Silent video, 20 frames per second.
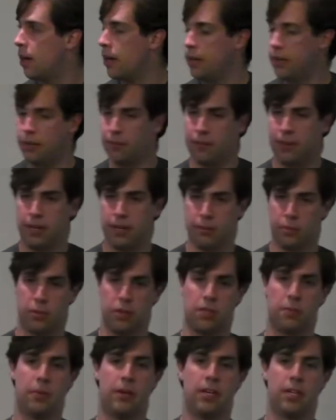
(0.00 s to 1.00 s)
You can find out
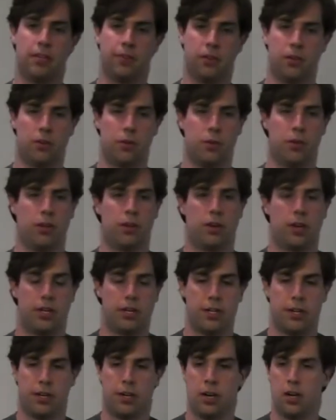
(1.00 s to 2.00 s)
more specs if you go to
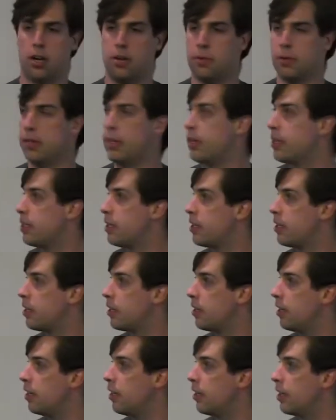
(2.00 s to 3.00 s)
willowgarage.com on this.
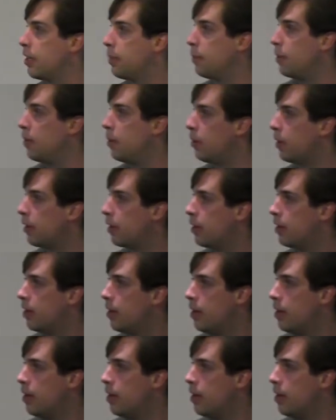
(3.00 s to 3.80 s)
I need to keep going.